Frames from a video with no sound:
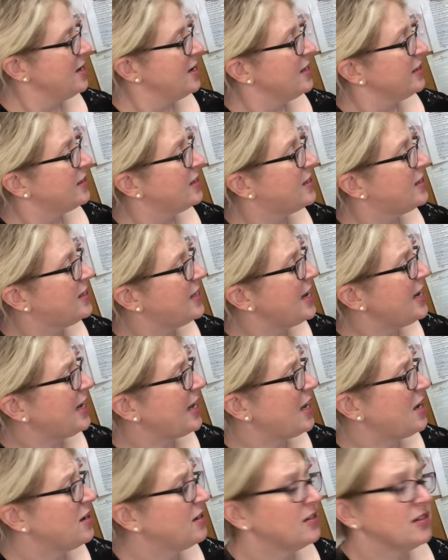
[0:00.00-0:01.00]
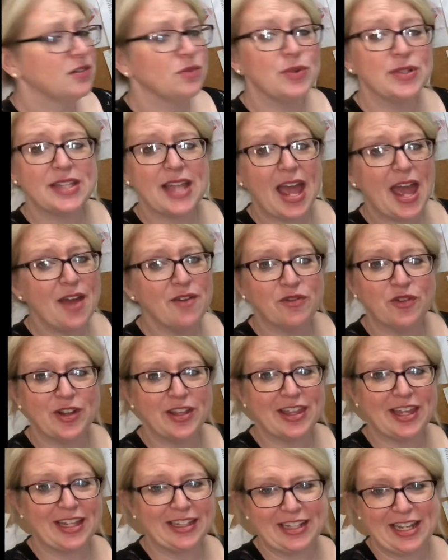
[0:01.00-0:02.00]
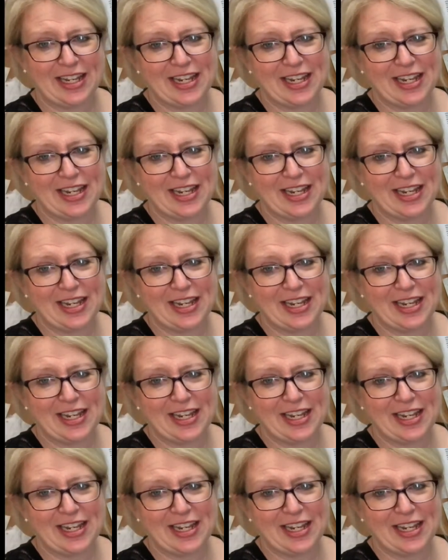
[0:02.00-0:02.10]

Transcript: The city was everything that